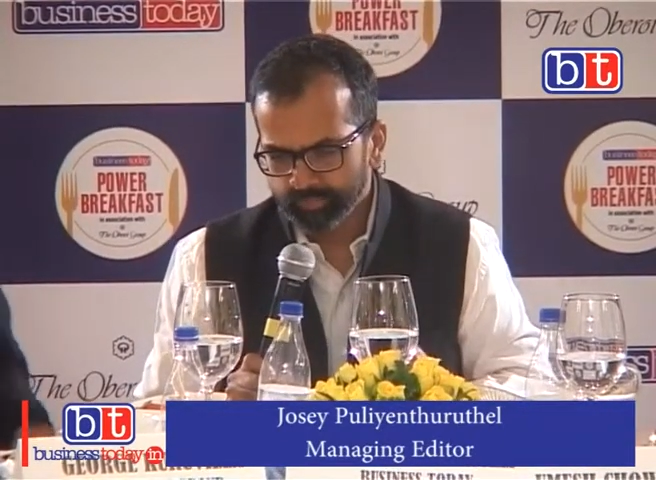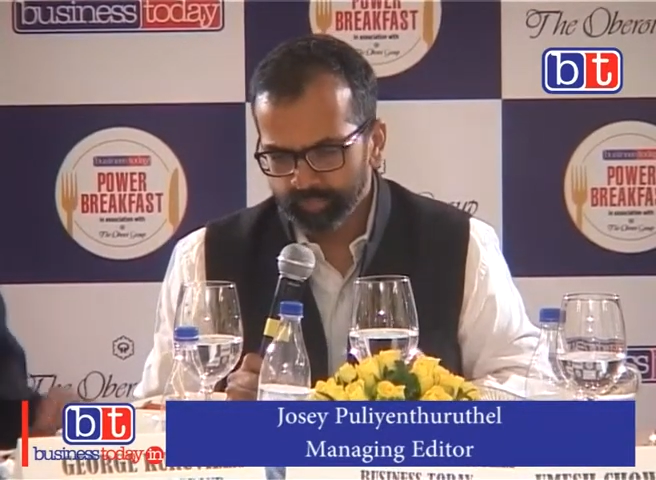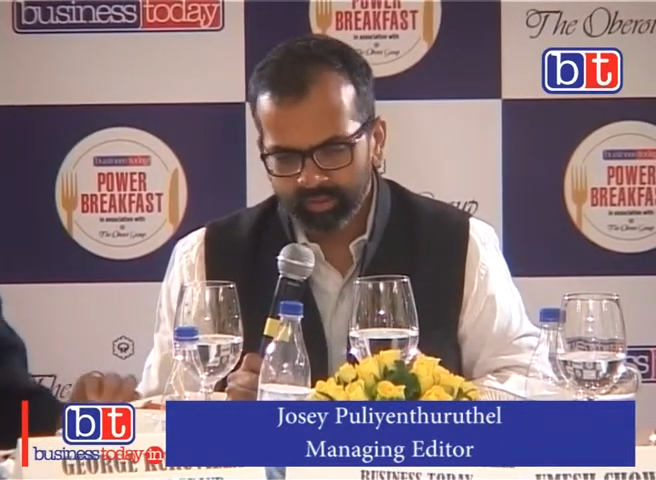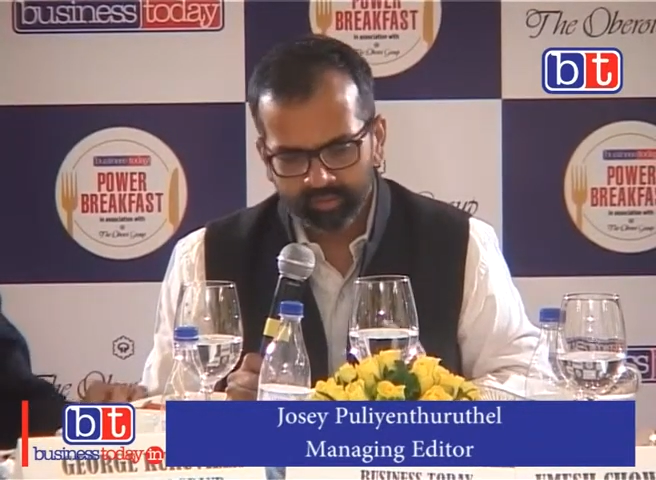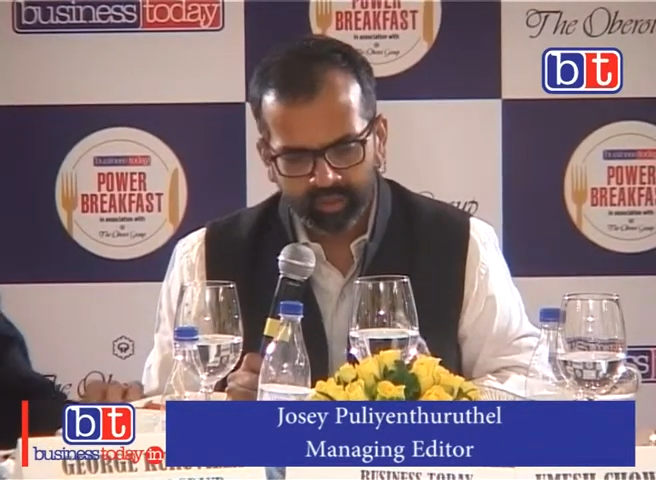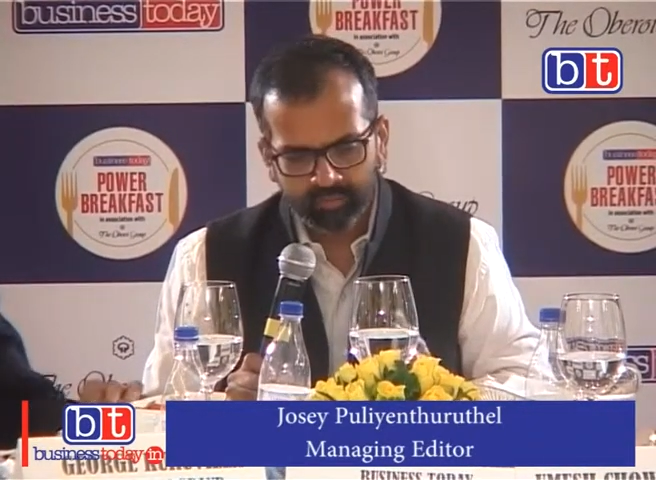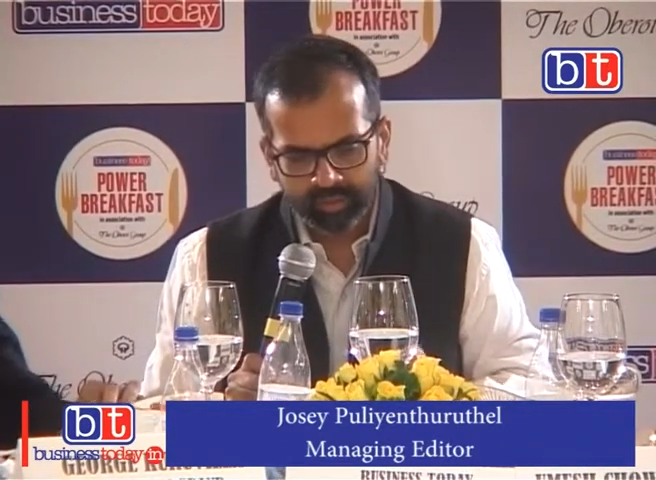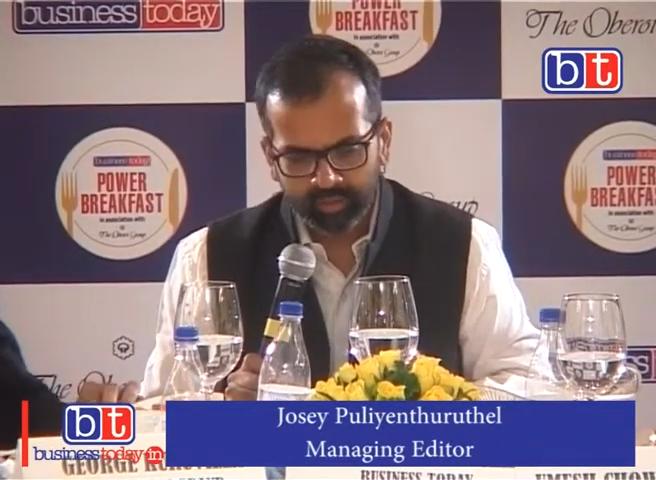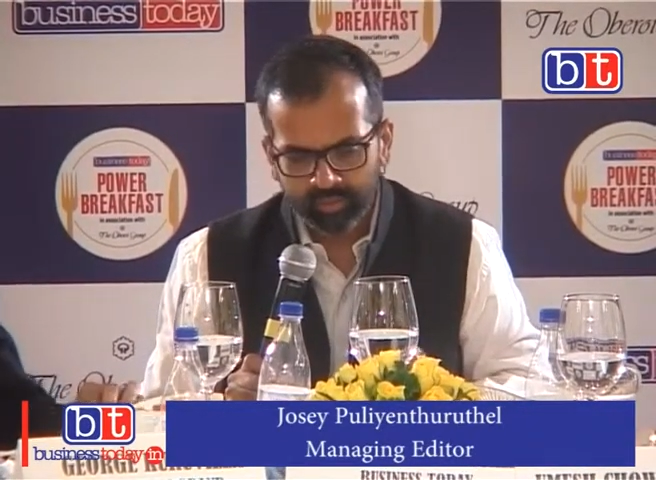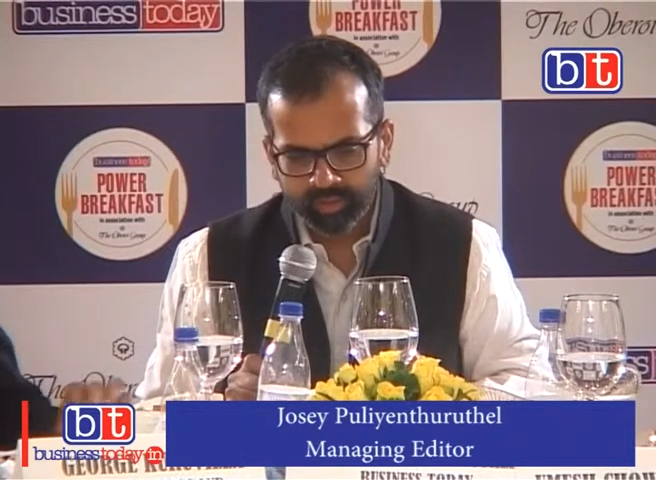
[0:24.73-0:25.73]

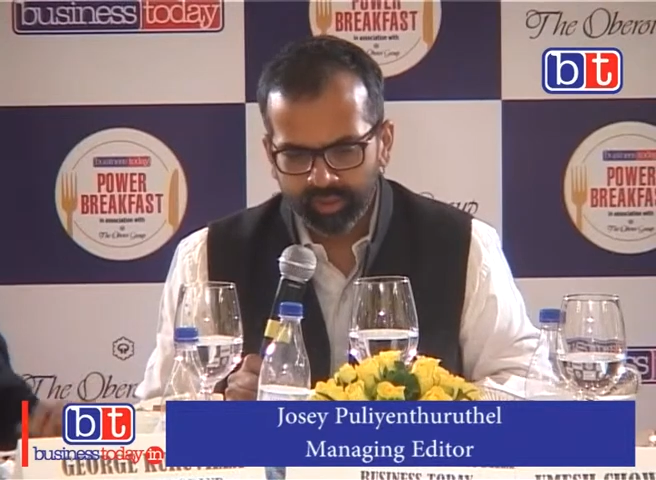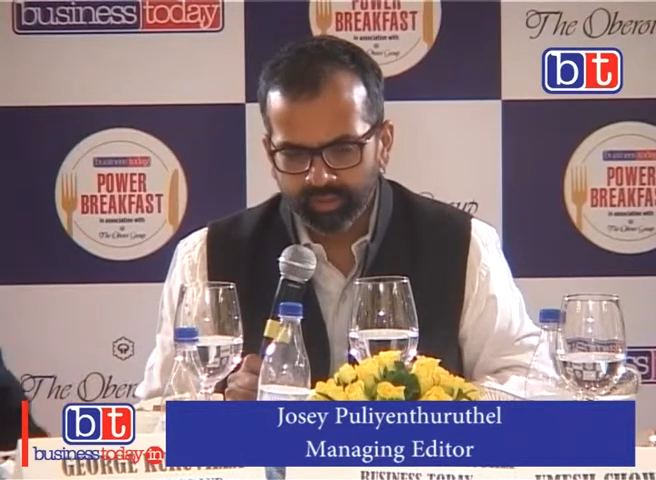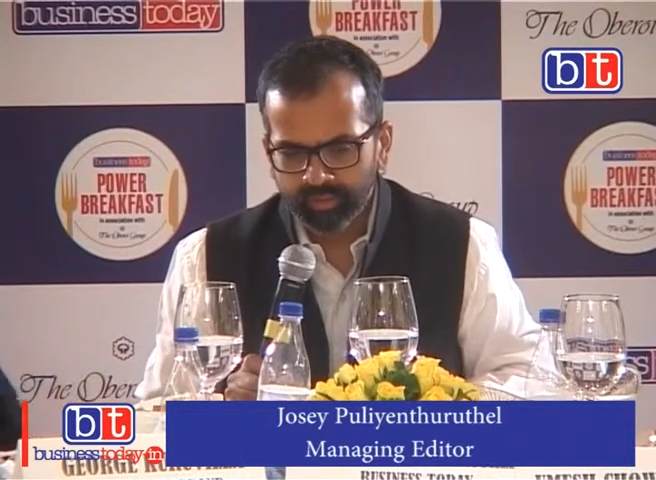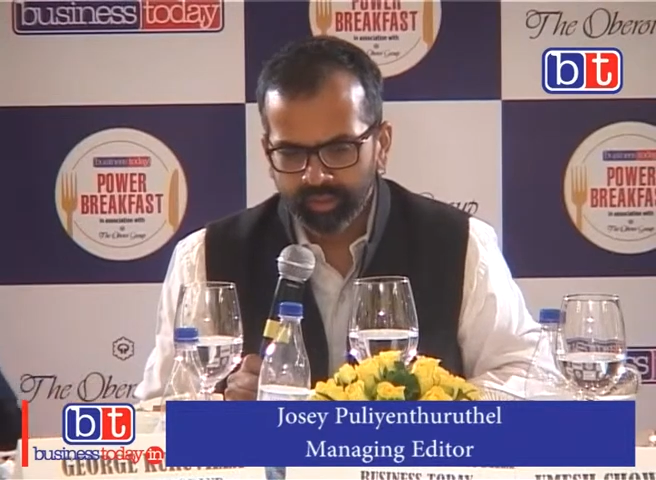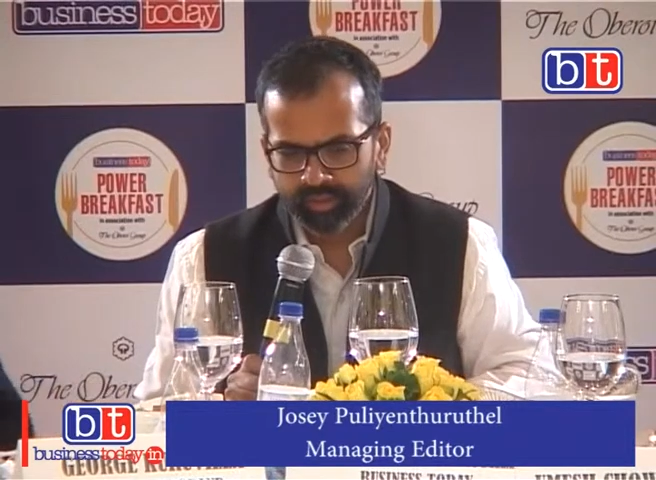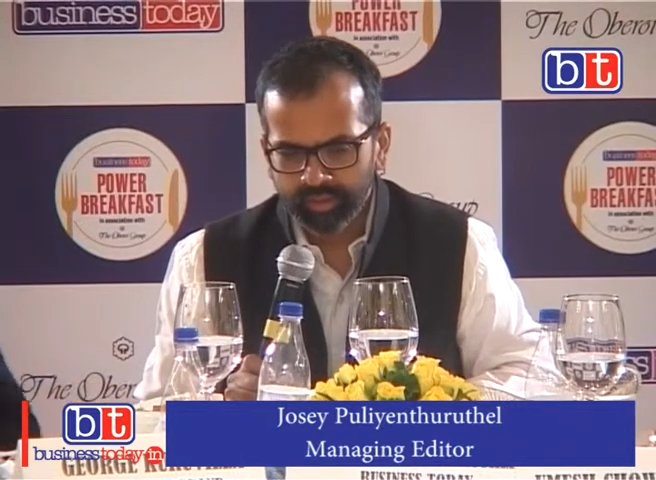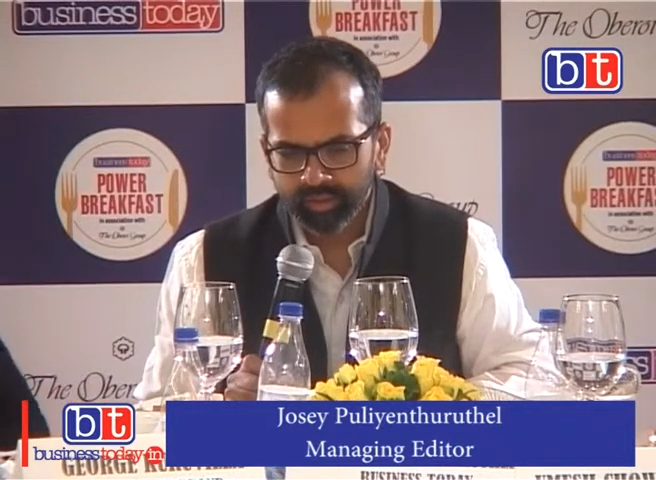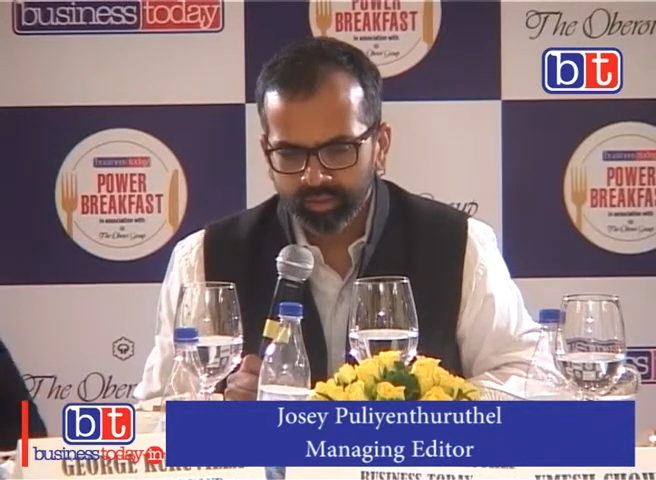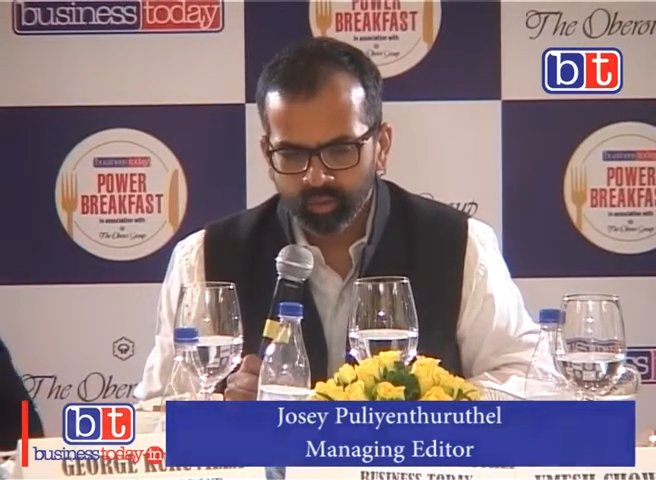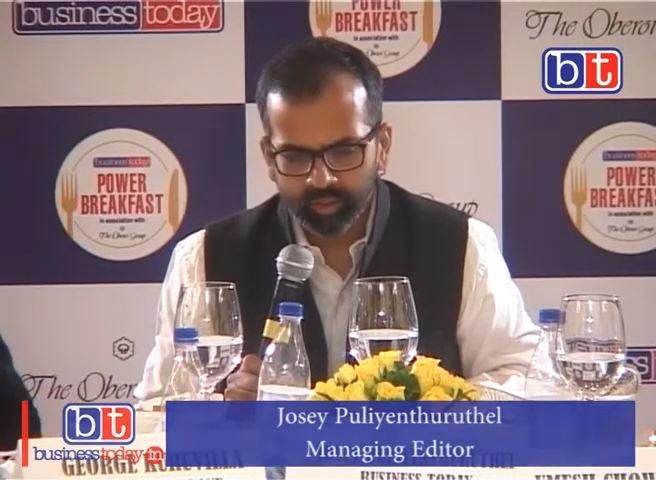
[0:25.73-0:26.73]
Services for the rest of the country
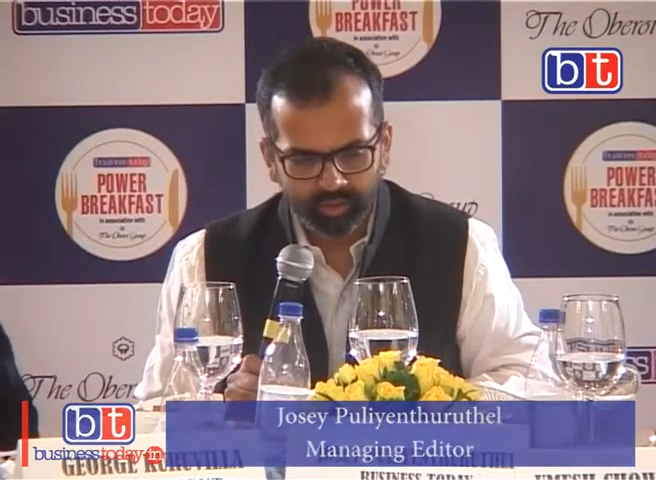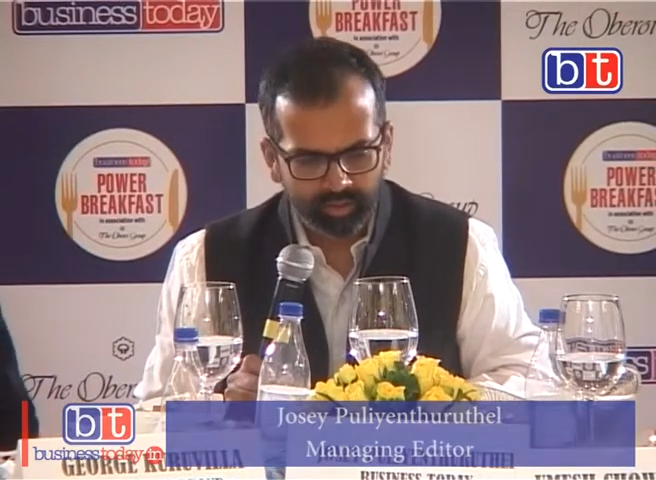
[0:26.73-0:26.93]
is what?